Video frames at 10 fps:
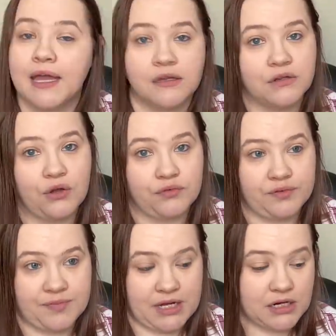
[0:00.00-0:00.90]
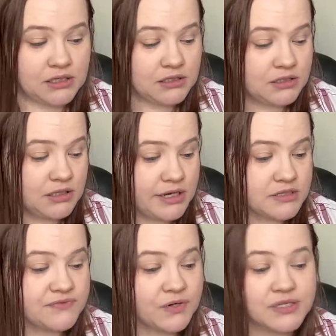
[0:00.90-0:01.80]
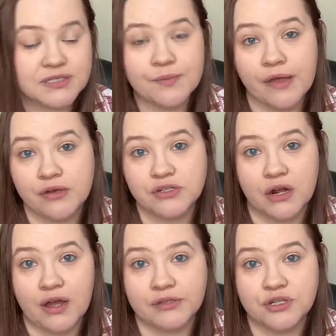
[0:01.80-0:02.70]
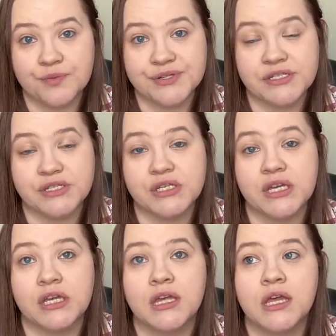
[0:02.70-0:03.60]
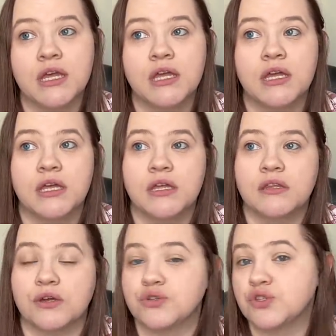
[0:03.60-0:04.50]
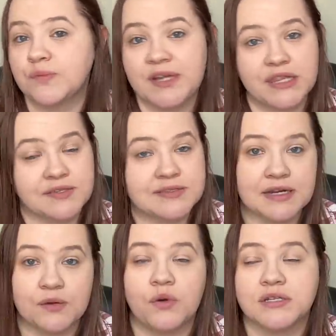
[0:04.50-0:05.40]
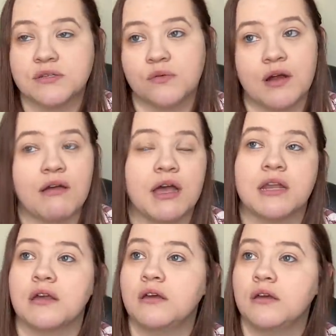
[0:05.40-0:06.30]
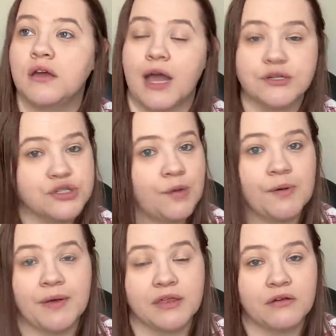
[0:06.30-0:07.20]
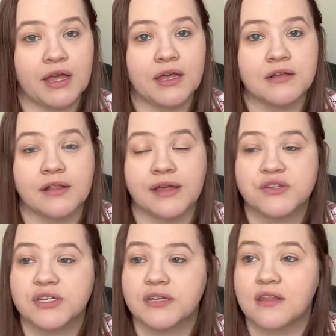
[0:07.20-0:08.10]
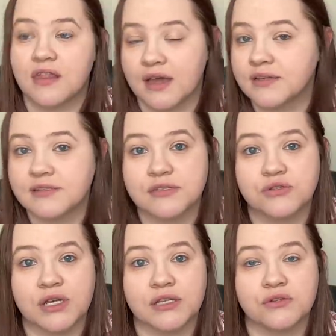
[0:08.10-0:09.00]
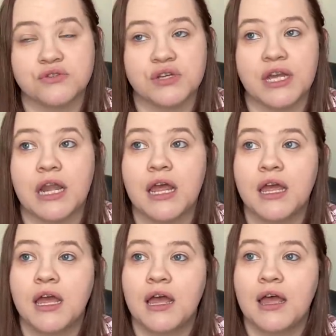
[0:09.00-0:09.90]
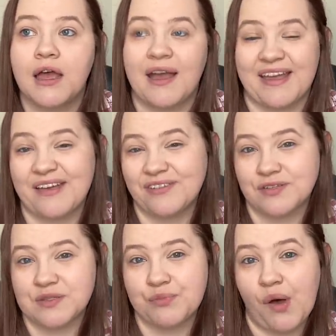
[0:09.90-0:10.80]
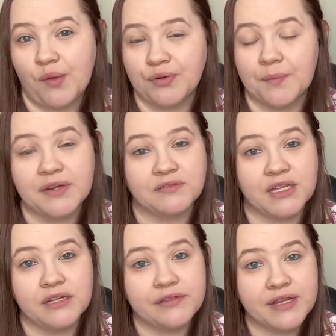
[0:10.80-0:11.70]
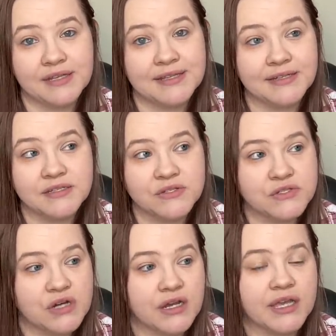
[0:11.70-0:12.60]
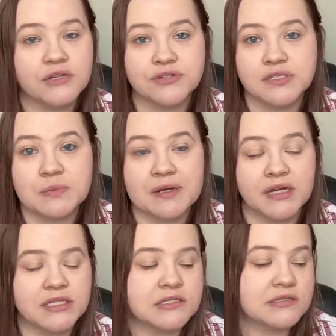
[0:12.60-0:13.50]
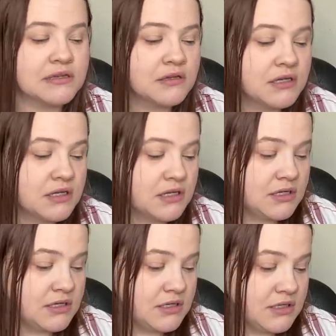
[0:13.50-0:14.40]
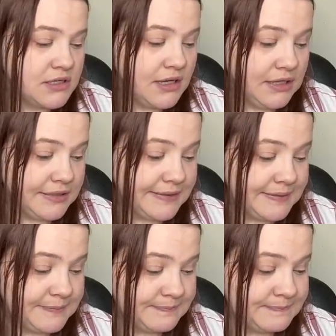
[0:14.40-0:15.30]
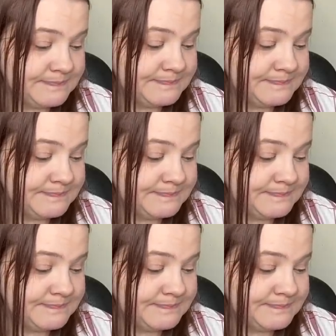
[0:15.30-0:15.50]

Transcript: and go from there. As far as some other Dark October stitching, there are so many things that I want to work on. October by the Cricket Collection, Thine is the Trick and the Treat. I have a small primitive needle that I'd like to start, Kindred Spirits. Um,